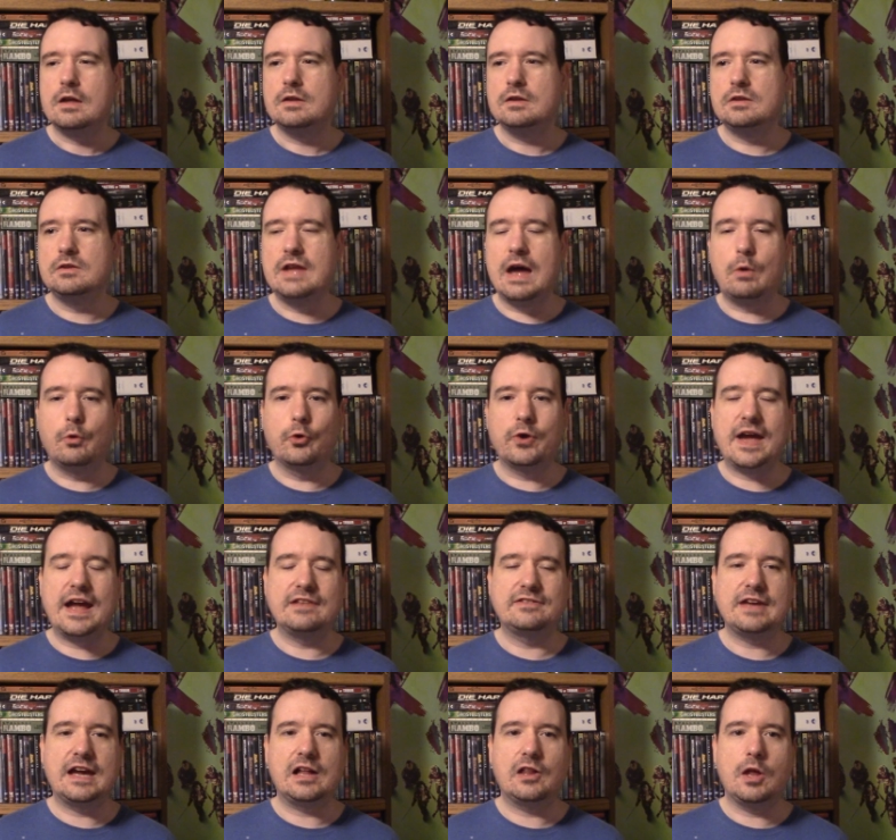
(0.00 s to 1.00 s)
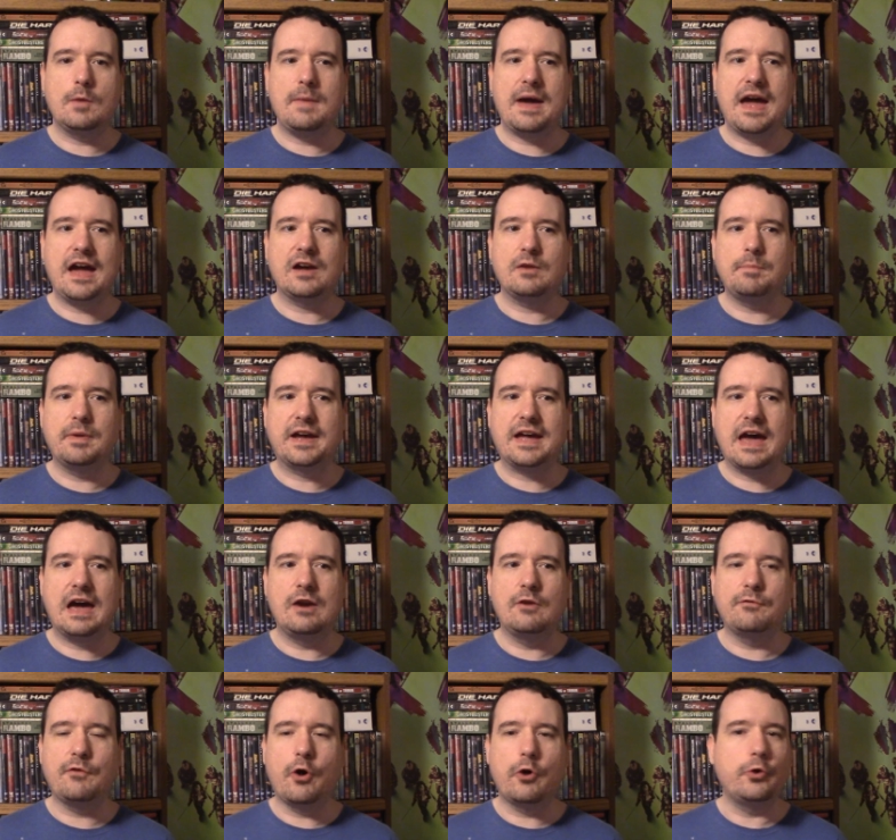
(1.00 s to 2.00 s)
not really anticlimactic, but
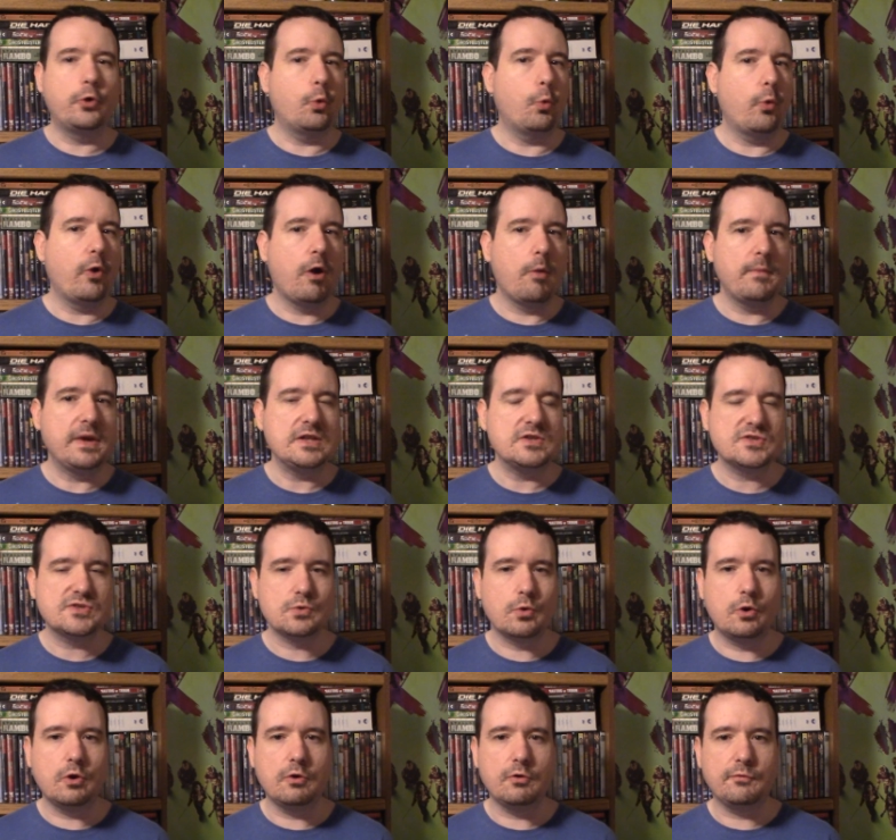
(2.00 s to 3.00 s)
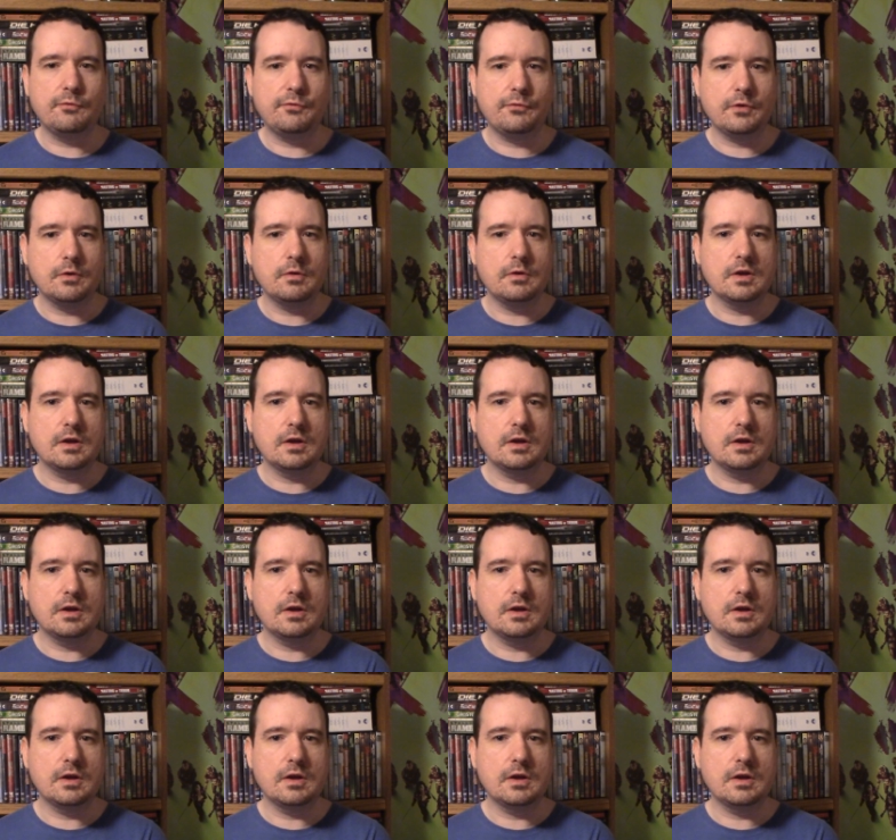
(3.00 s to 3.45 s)
kind of underwhelming sort of